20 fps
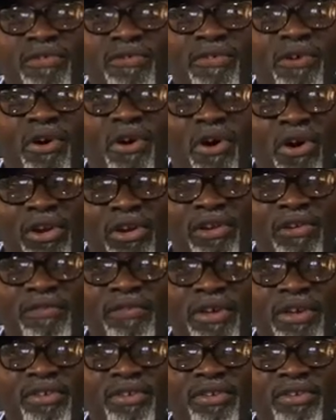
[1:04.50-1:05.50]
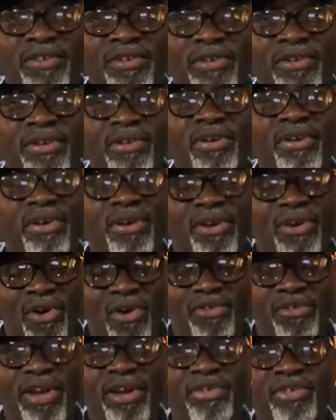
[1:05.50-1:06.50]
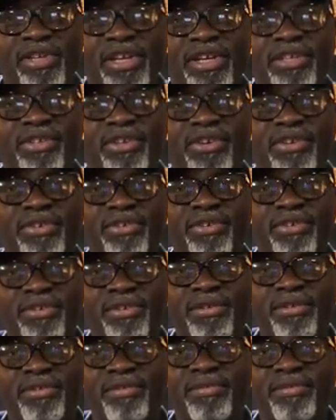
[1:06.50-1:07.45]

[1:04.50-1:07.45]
for all of us. Congratulations.